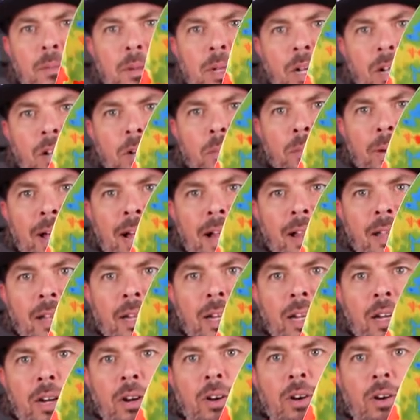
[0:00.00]
color
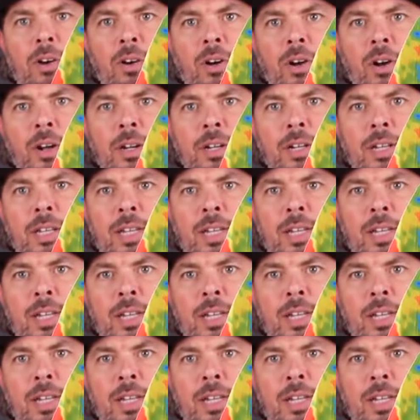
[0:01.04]
palette here on